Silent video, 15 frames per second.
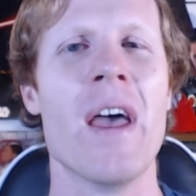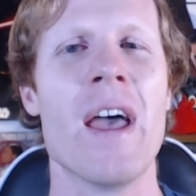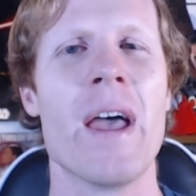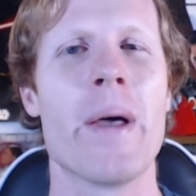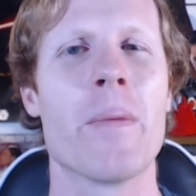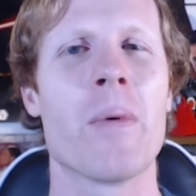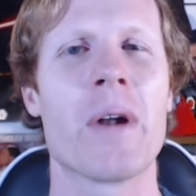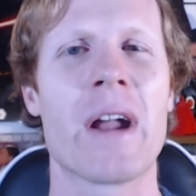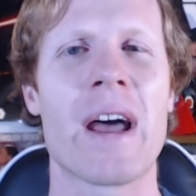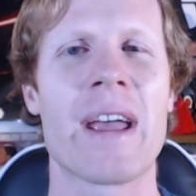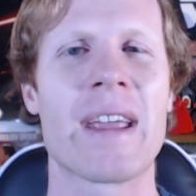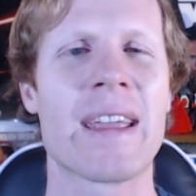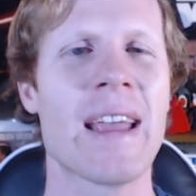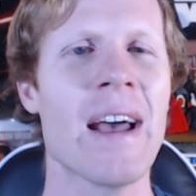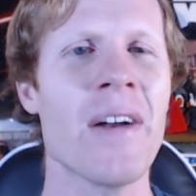And when I
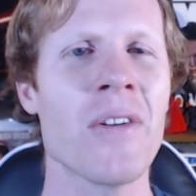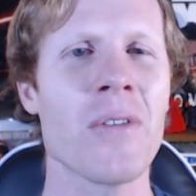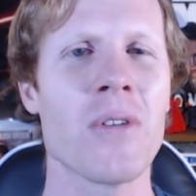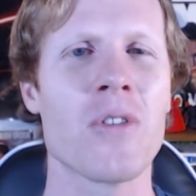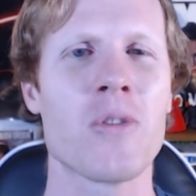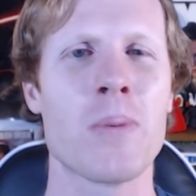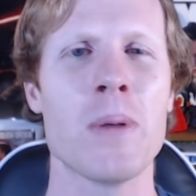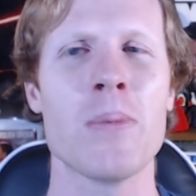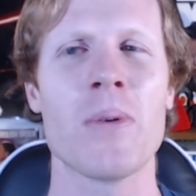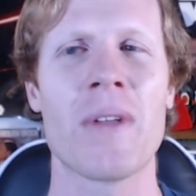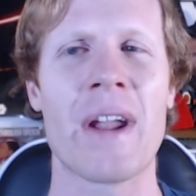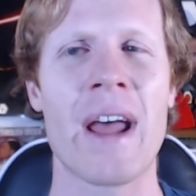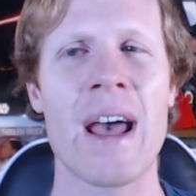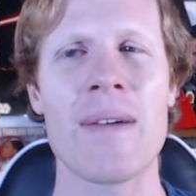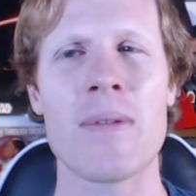encounter those people
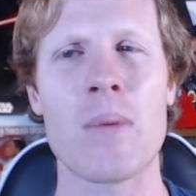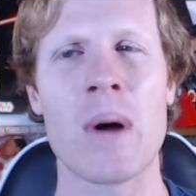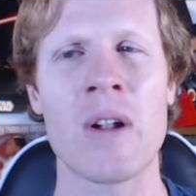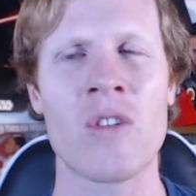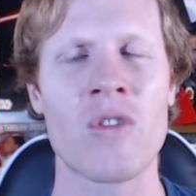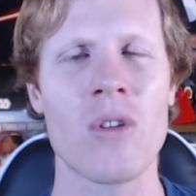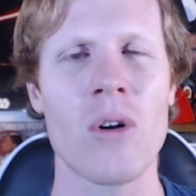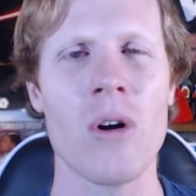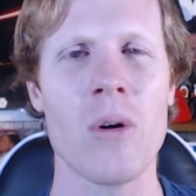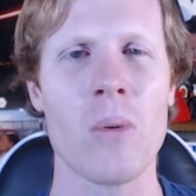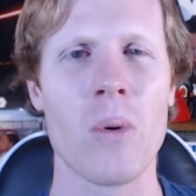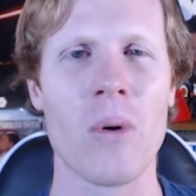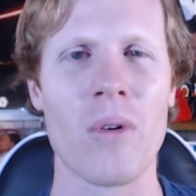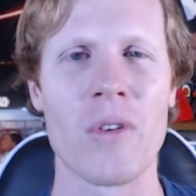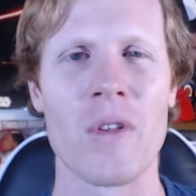that haven't watched Star
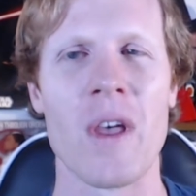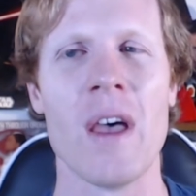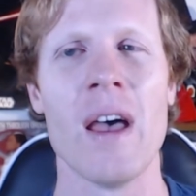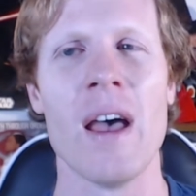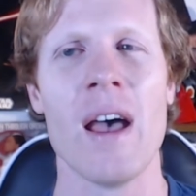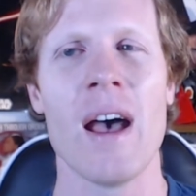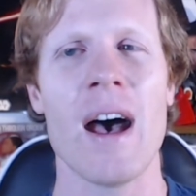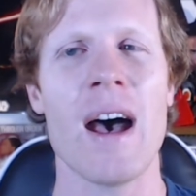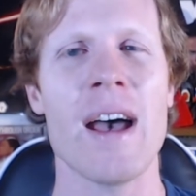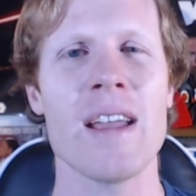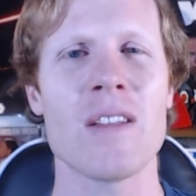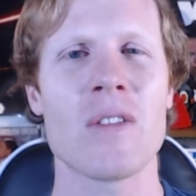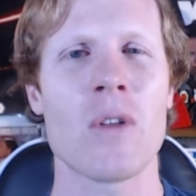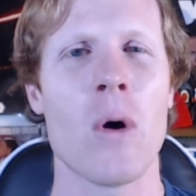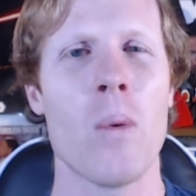Wars, I
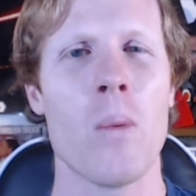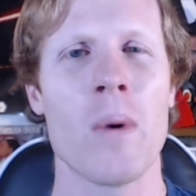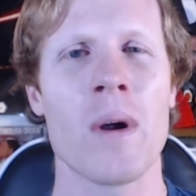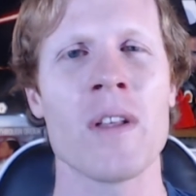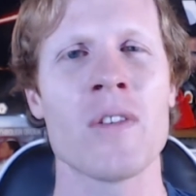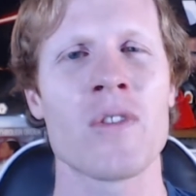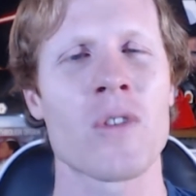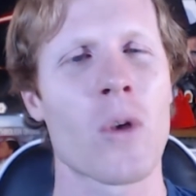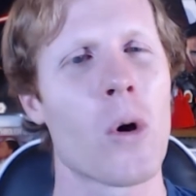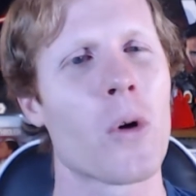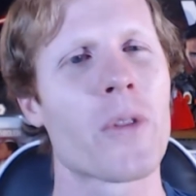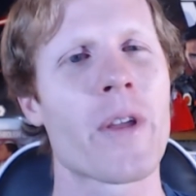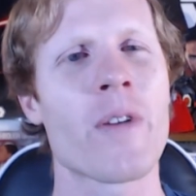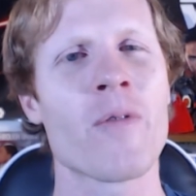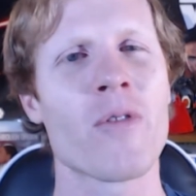don't want to scold
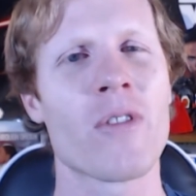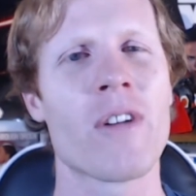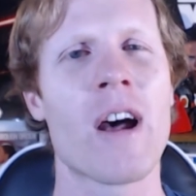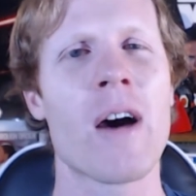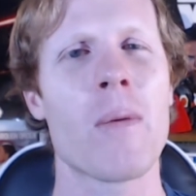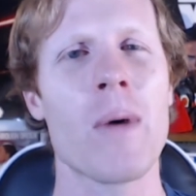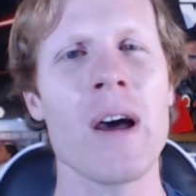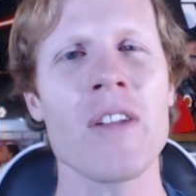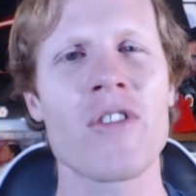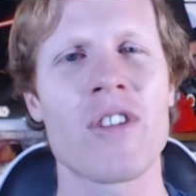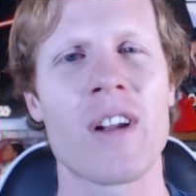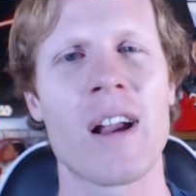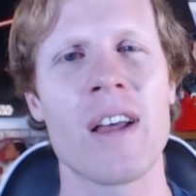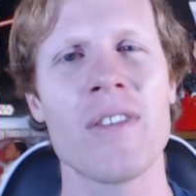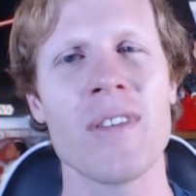them for not watching
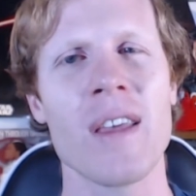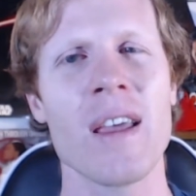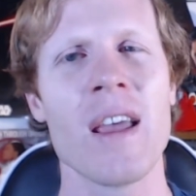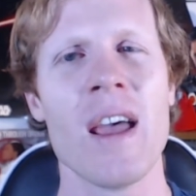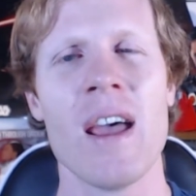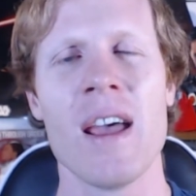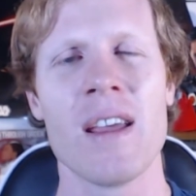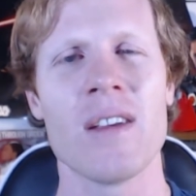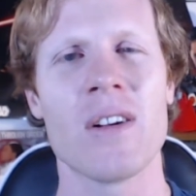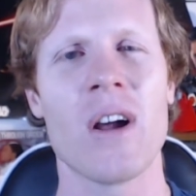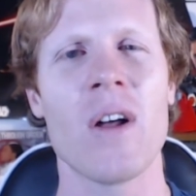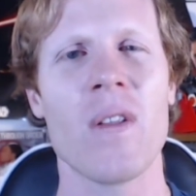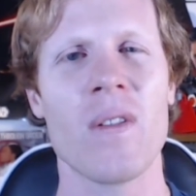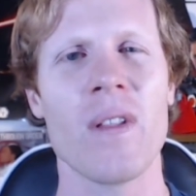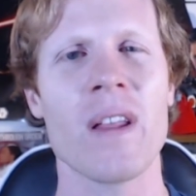it. I say, you
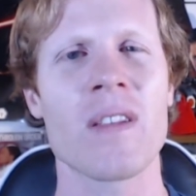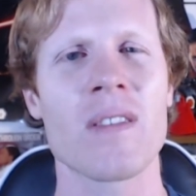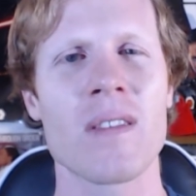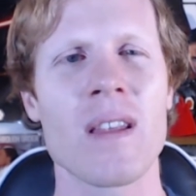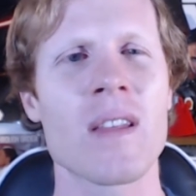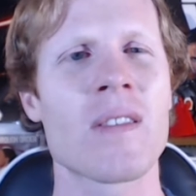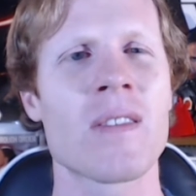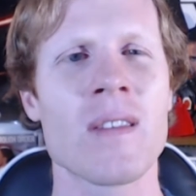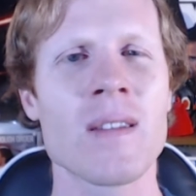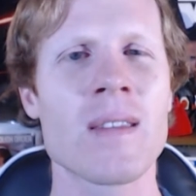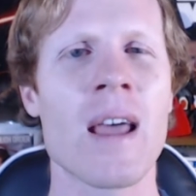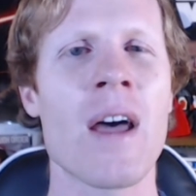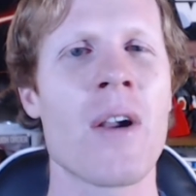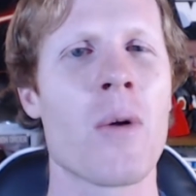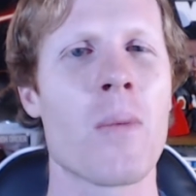know, let's sit
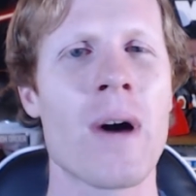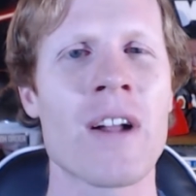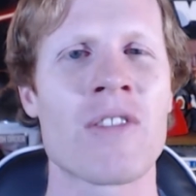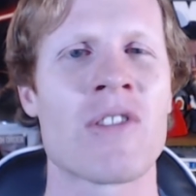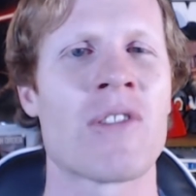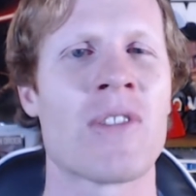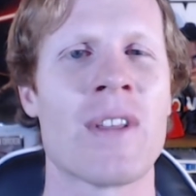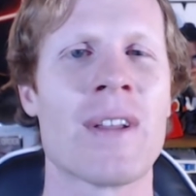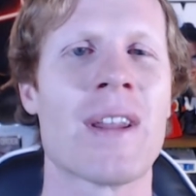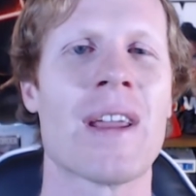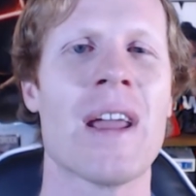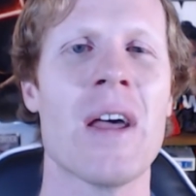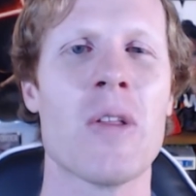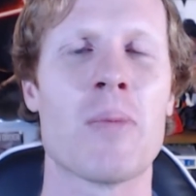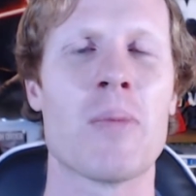down and watch this thing
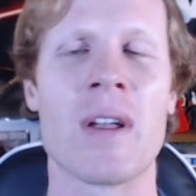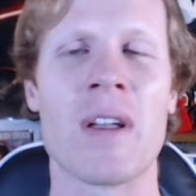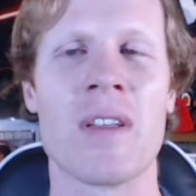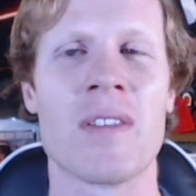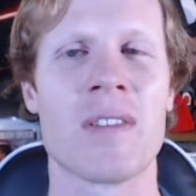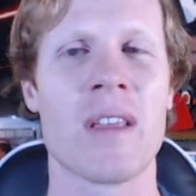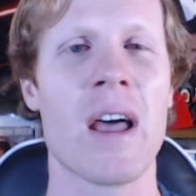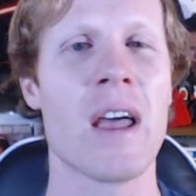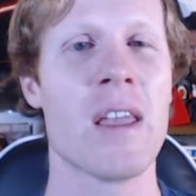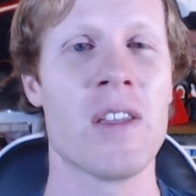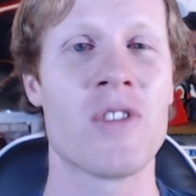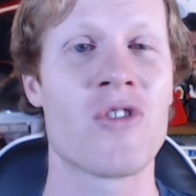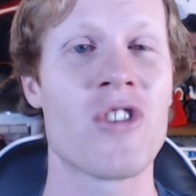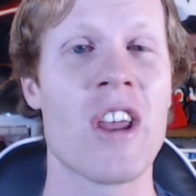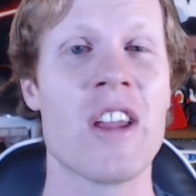together because
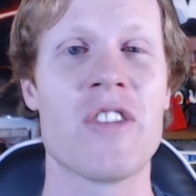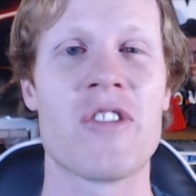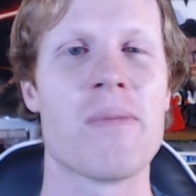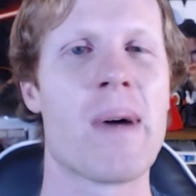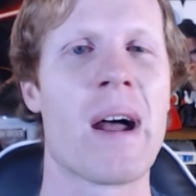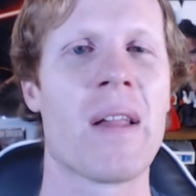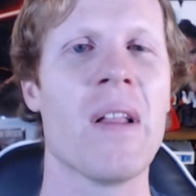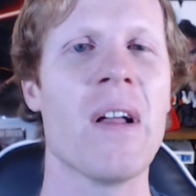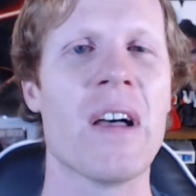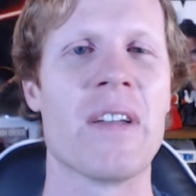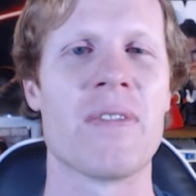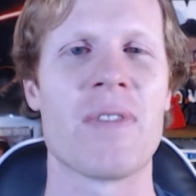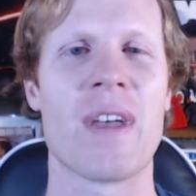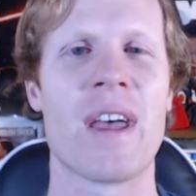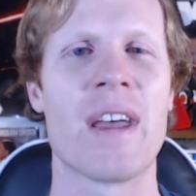it changed my
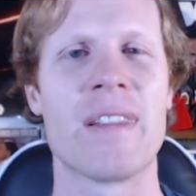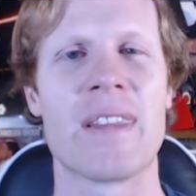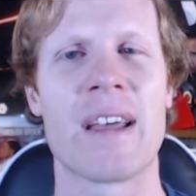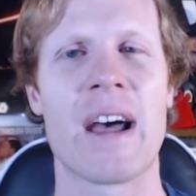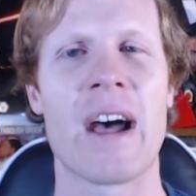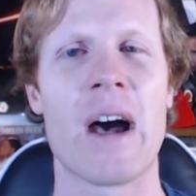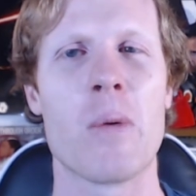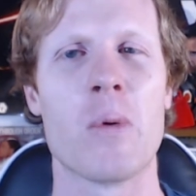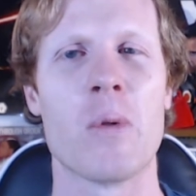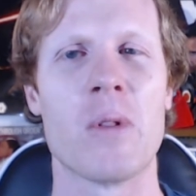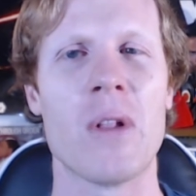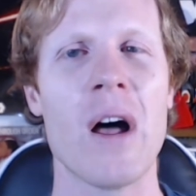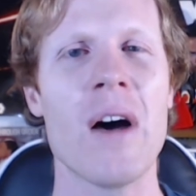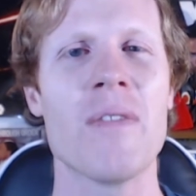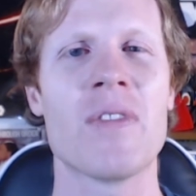life, and I would
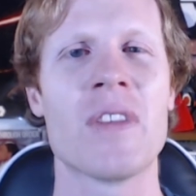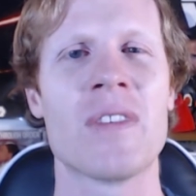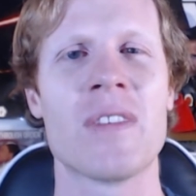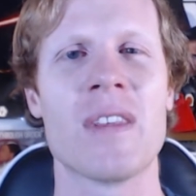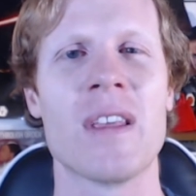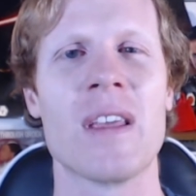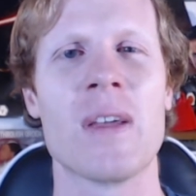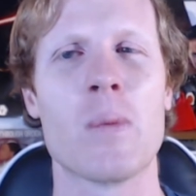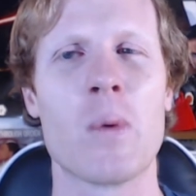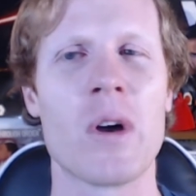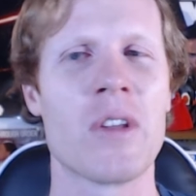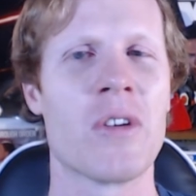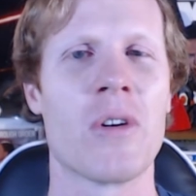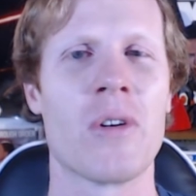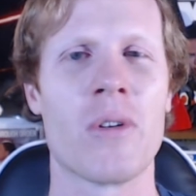love to see
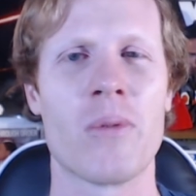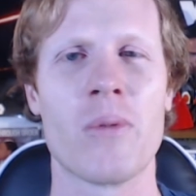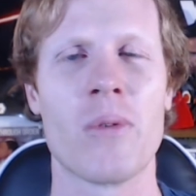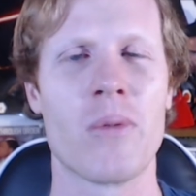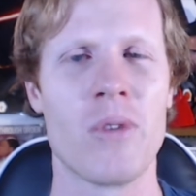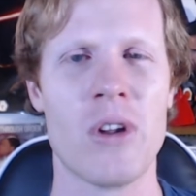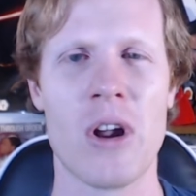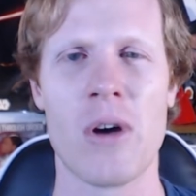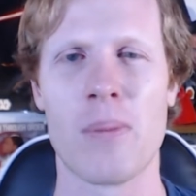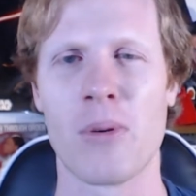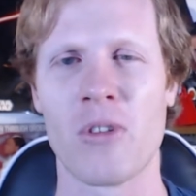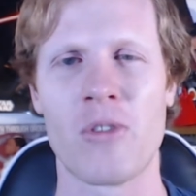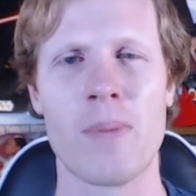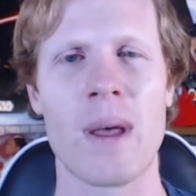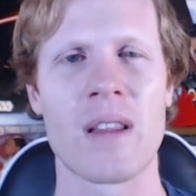what your, you know,
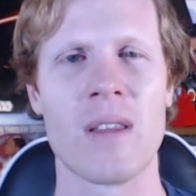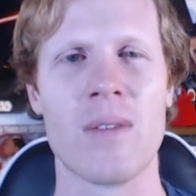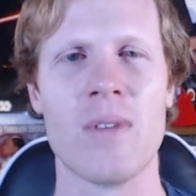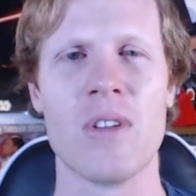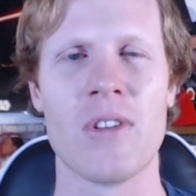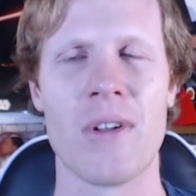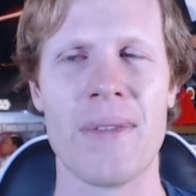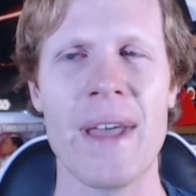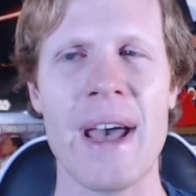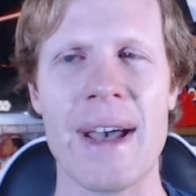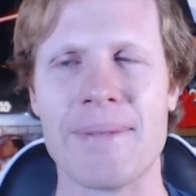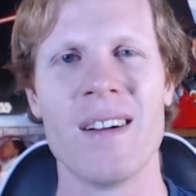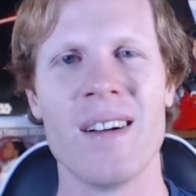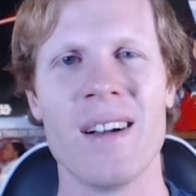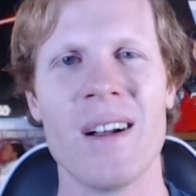perspective is on that.